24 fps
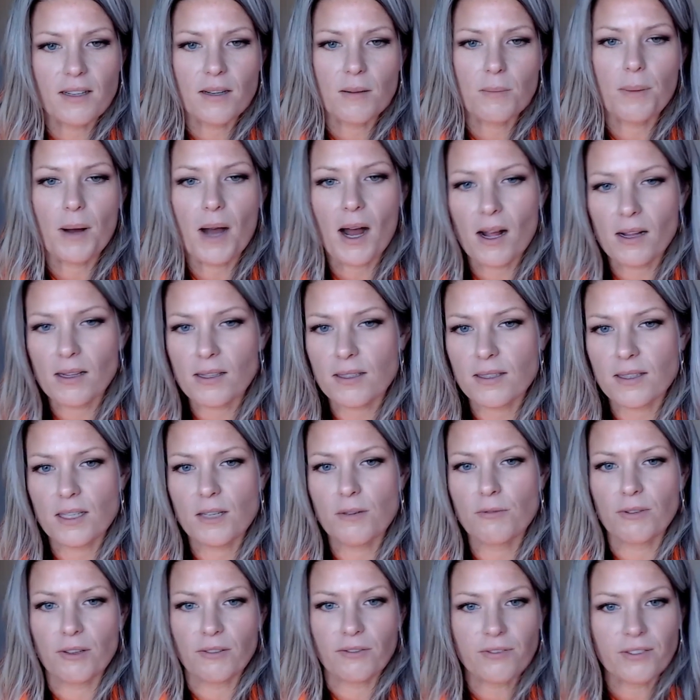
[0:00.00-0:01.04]
in
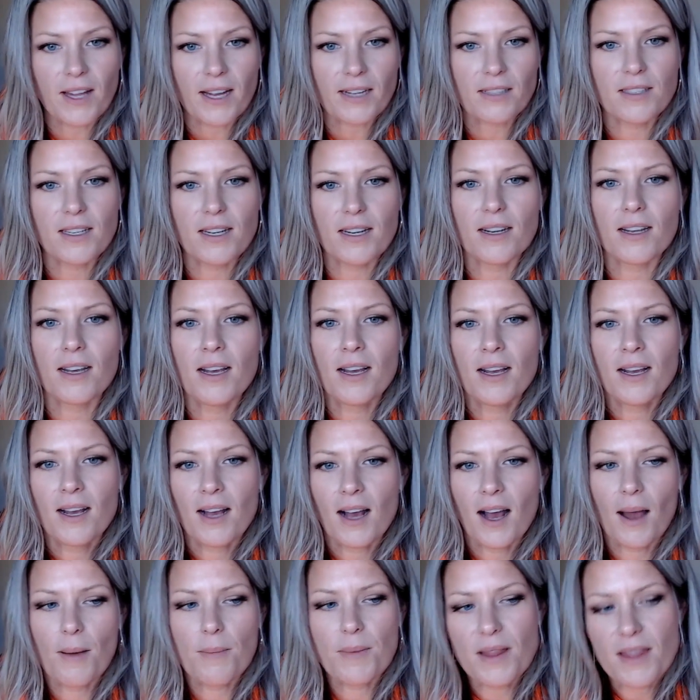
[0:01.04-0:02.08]
policy, reflected.
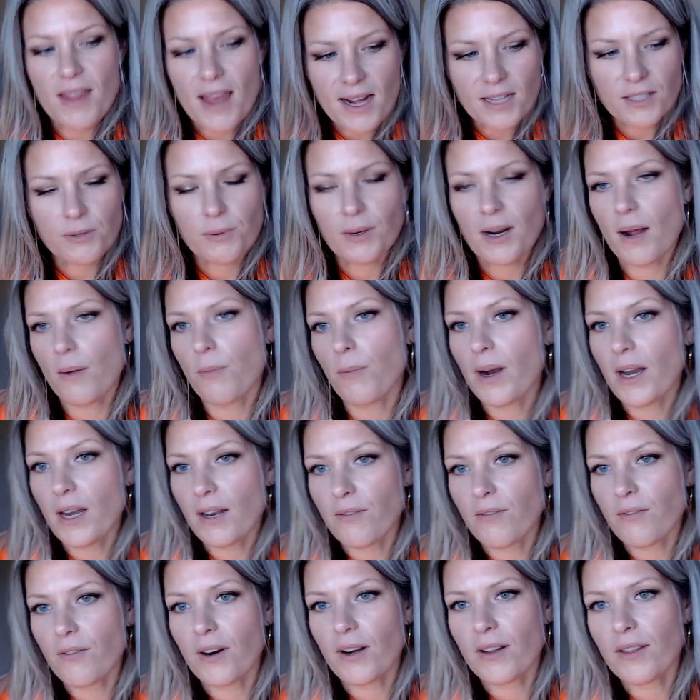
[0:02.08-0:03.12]
I mean, that's what I'm
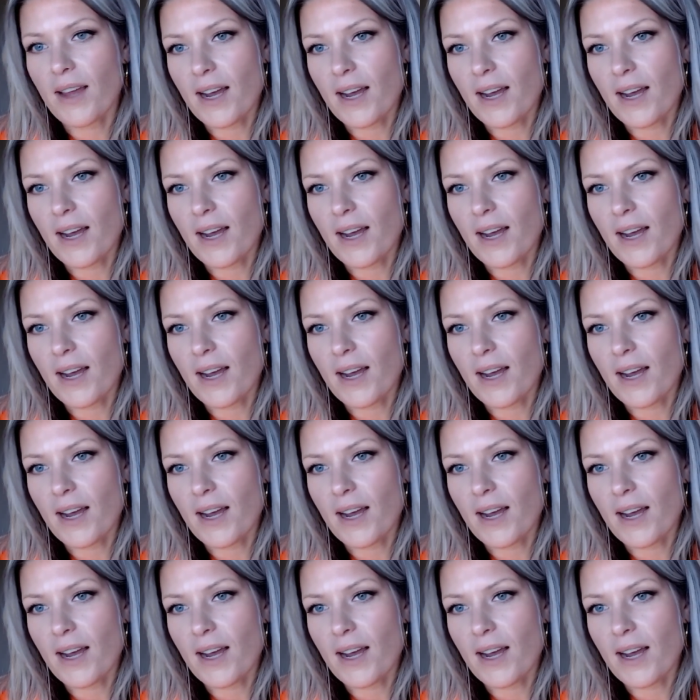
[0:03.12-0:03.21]
waiting for.